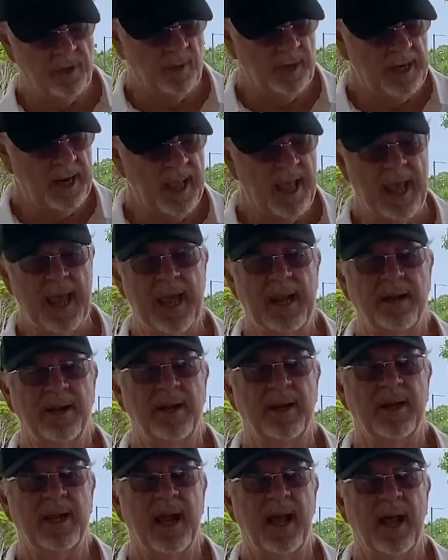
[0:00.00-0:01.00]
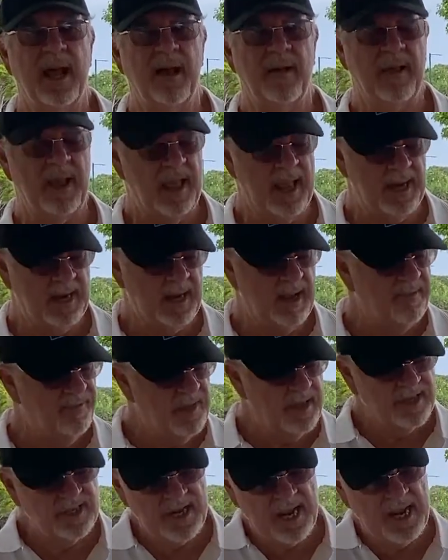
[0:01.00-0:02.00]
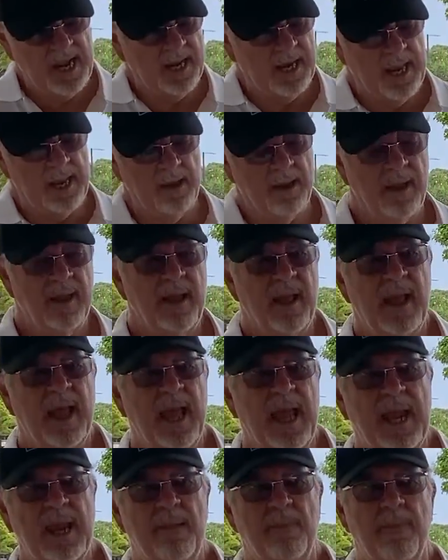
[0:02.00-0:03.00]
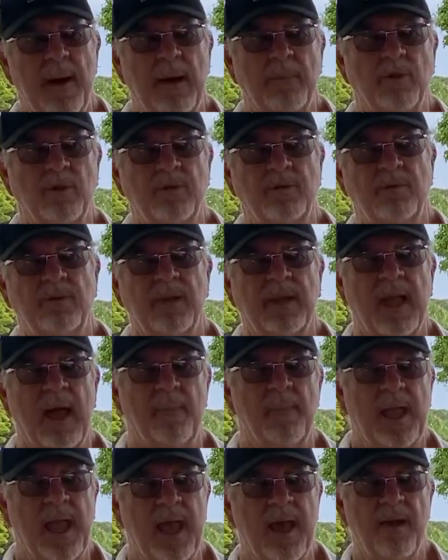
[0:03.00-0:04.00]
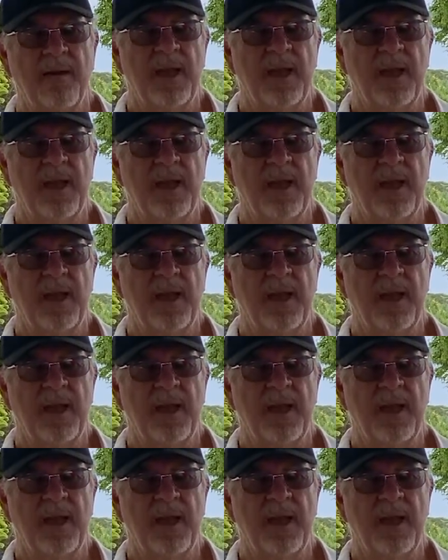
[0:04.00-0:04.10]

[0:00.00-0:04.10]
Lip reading: it, and if you see any bubbles coming out